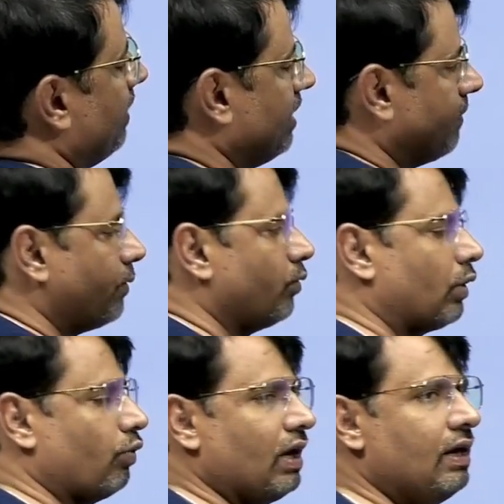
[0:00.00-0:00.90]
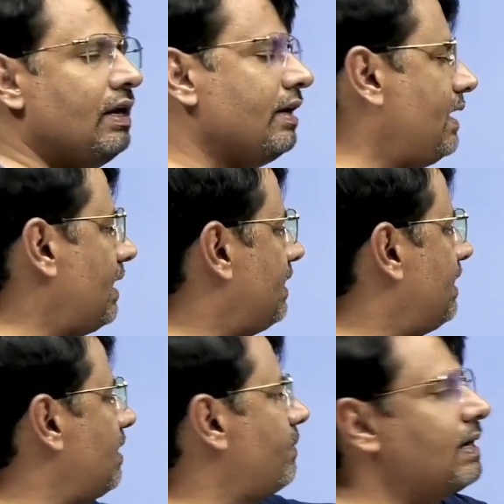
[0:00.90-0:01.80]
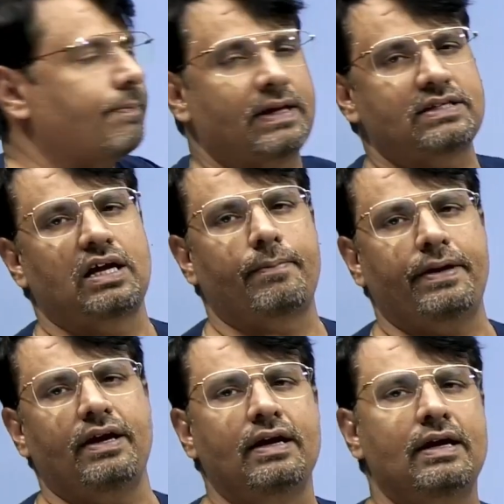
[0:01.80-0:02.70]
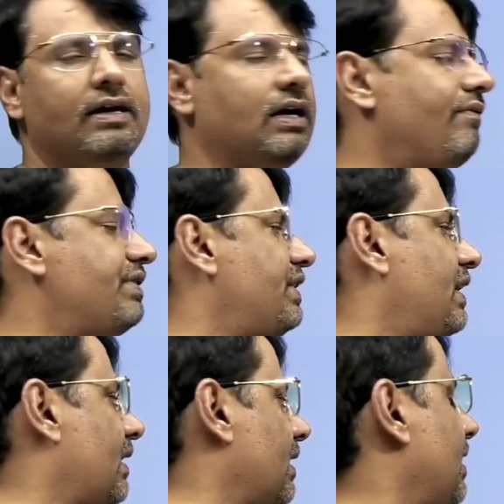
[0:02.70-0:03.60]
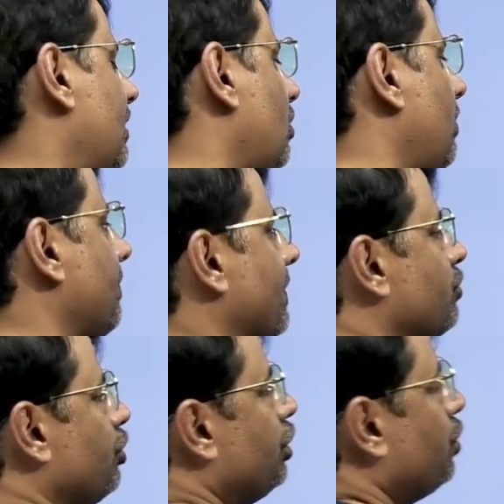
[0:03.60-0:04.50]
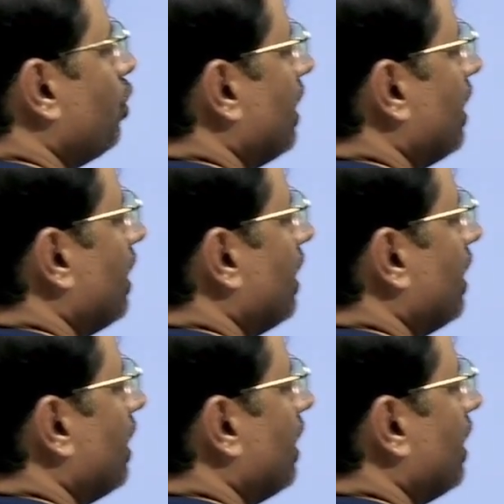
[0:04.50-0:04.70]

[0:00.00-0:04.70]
factorial. Now, I will prove whether this is convergent or not. So, here, the